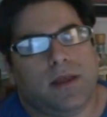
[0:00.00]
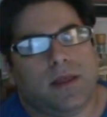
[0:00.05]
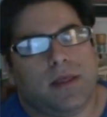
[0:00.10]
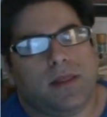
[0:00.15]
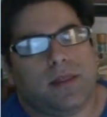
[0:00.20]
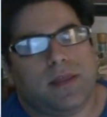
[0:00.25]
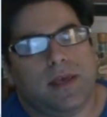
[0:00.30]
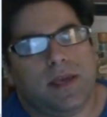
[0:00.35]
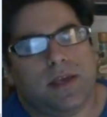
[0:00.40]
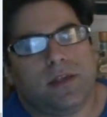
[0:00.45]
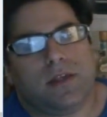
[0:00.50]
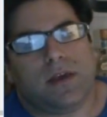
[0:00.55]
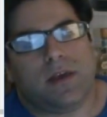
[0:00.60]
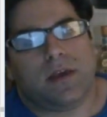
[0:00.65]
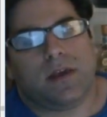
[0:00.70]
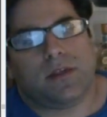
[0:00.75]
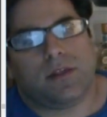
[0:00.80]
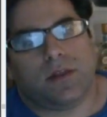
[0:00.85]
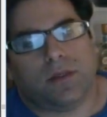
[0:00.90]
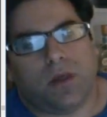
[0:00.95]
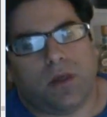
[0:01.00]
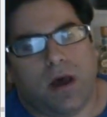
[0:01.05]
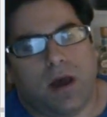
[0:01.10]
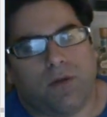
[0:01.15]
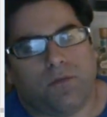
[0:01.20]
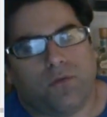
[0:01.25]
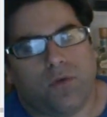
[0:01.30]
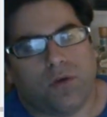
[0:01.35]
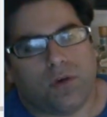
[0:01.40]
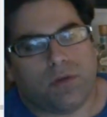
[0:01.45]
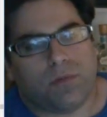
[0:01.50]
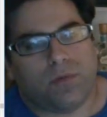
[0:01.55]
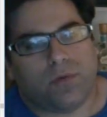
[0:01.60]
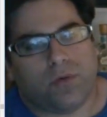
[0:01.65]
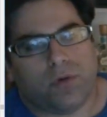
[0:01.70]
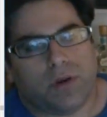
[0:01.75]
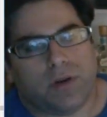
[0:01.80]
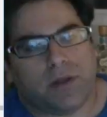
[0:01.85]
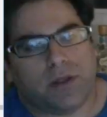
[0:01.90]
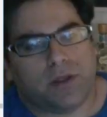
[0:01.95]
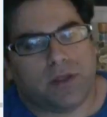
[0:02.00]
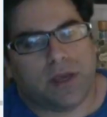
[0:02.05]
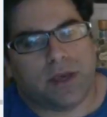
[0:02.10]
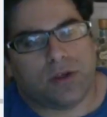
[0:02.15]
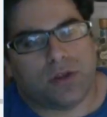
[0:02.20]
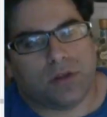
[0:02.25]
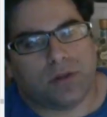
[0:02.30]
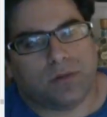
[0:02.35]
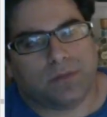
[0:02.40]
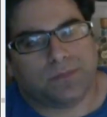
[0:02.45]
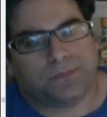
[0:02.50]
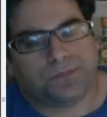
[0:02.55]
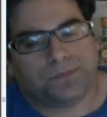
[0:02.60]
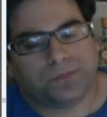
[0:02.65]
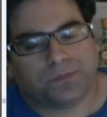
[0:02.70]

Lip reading: This is a law enforcement organization.